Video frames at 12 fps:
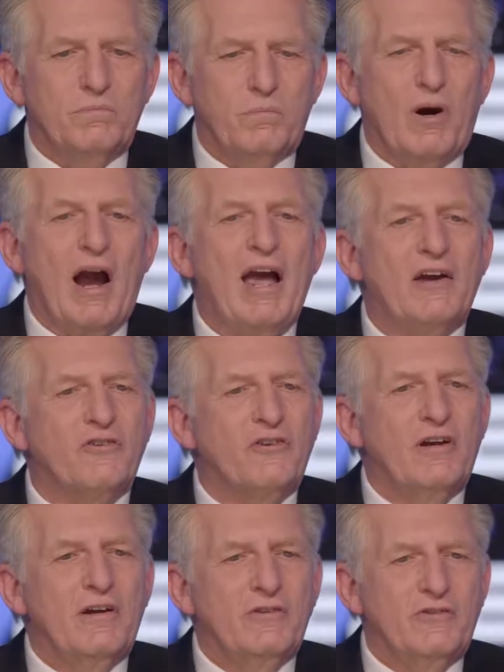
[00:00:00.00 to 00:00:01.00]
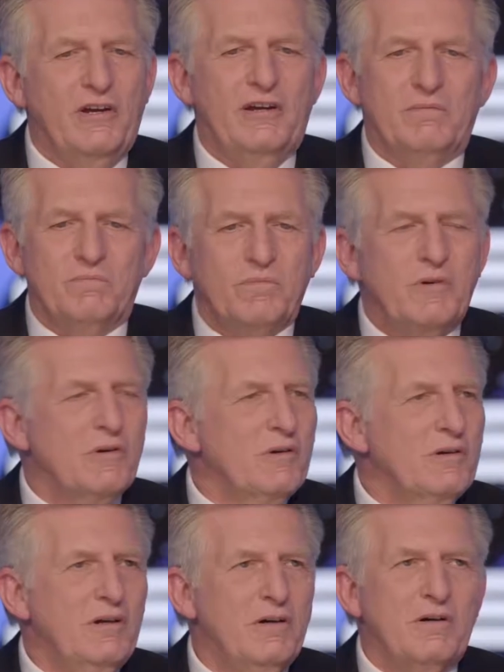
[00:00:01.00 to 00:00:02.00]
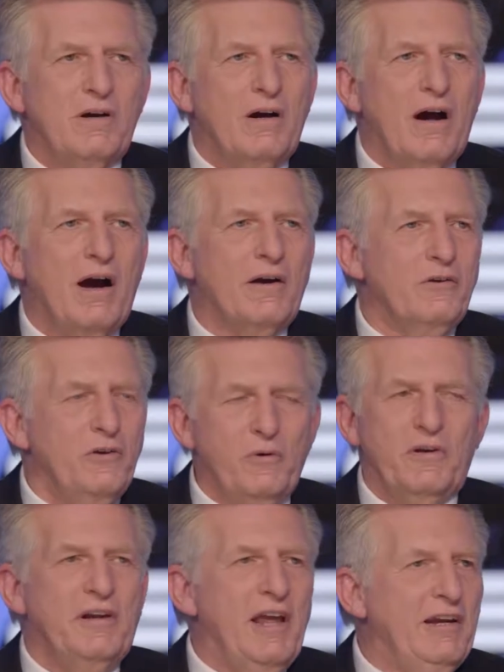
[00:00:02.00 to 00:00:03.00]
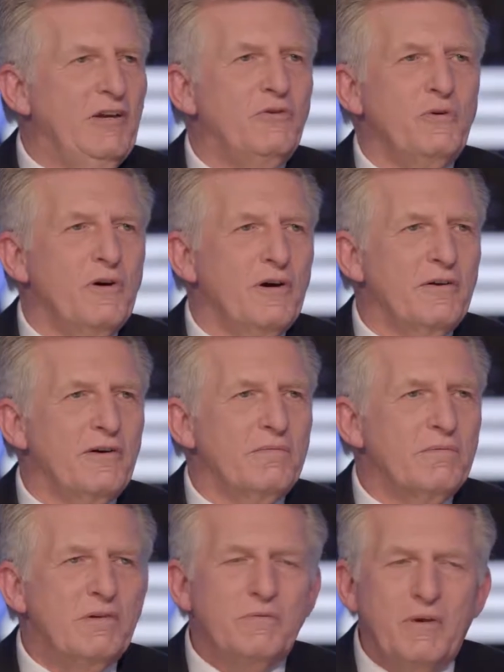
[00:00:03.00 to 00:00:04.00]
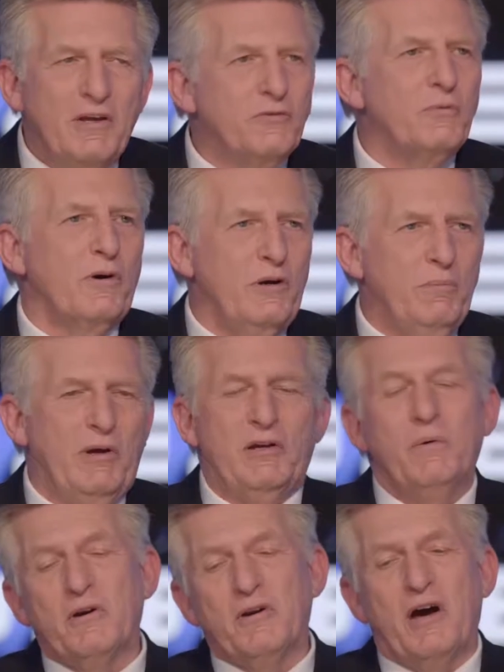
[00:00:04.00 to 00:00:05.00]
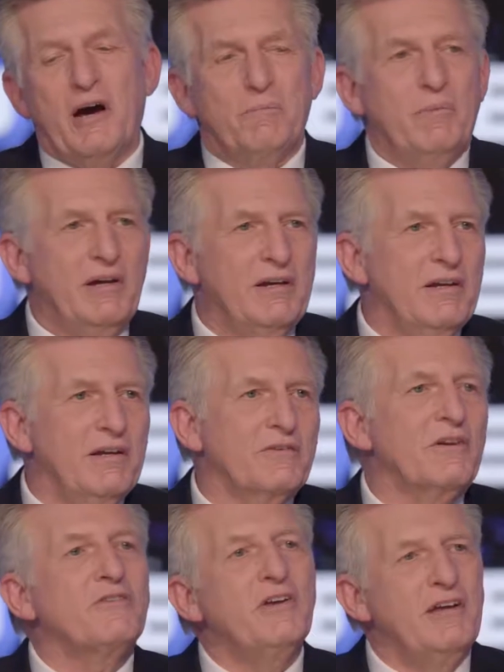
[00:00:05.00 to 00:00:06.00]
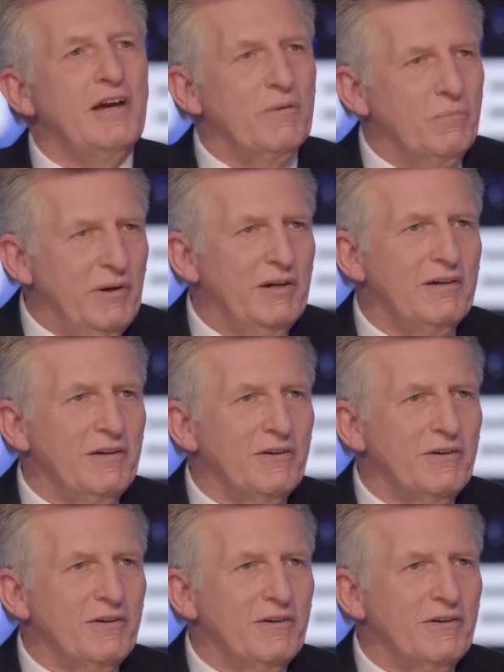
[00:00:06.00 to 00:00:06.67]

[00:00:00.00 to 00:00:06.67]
brash, saying, our unit 8200. It's really big. You want to know how big it is? I'll tell you how big it